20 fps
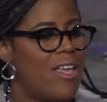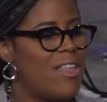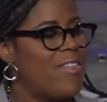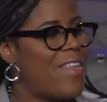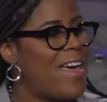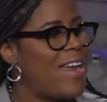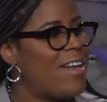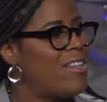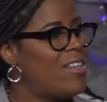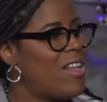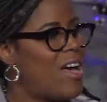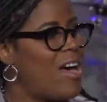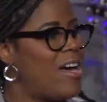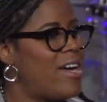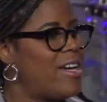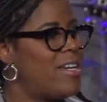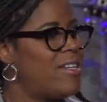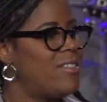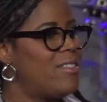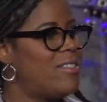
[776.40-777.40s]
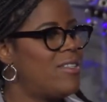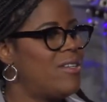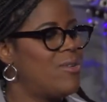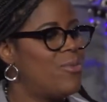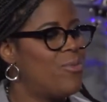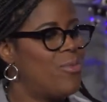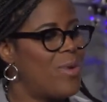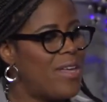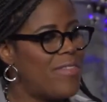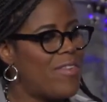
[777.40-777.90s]
that aligns
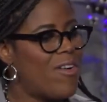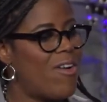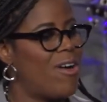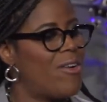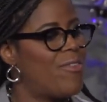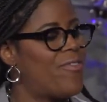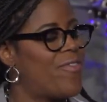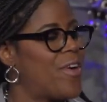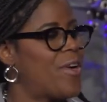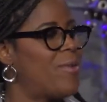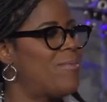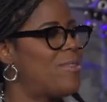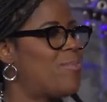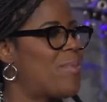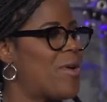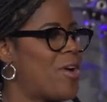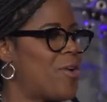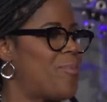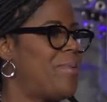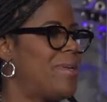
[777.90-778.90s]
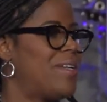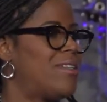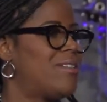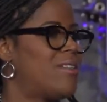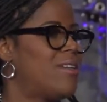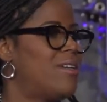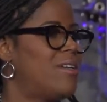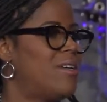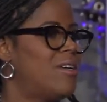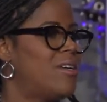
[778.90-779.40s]
with our firm's
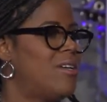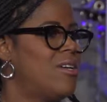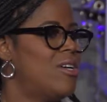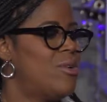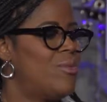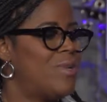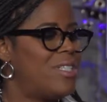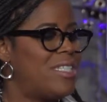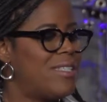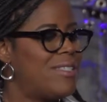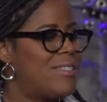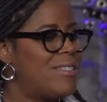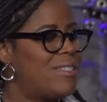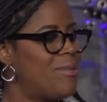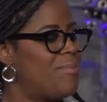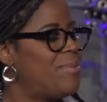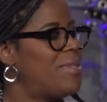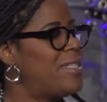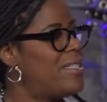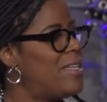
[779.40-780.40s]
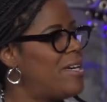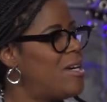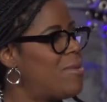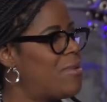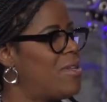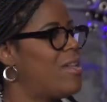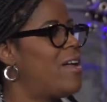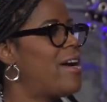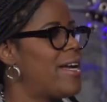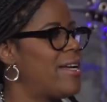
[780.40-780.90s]
purpose, which is simply to help
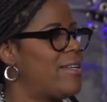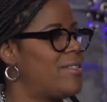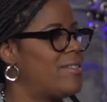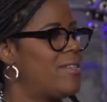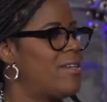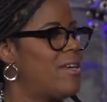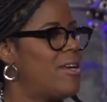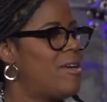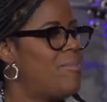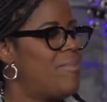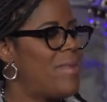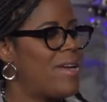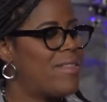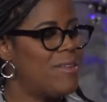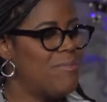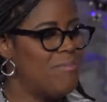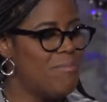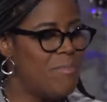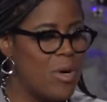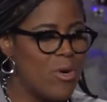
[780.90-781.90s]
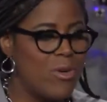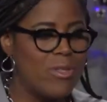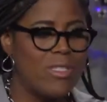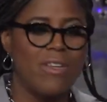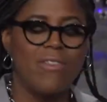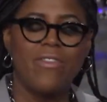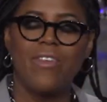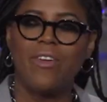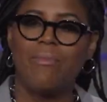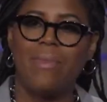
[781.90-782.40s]
clients make the most
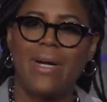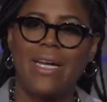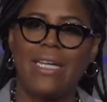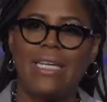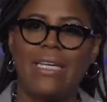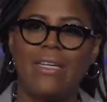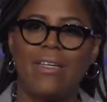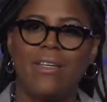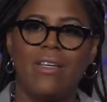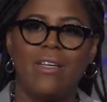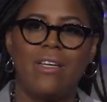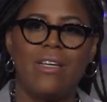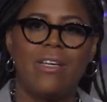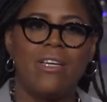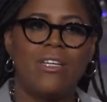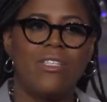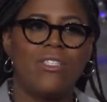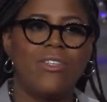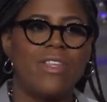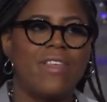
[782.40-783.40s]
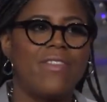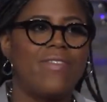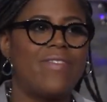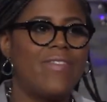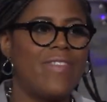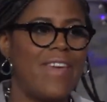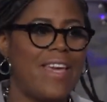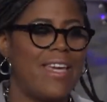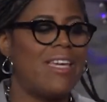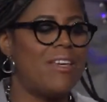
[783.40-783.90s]
of their money so that
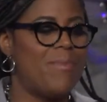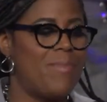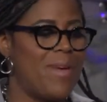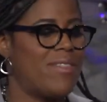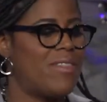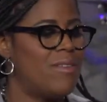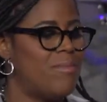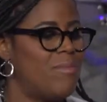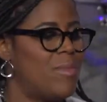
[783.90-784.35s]
they can make the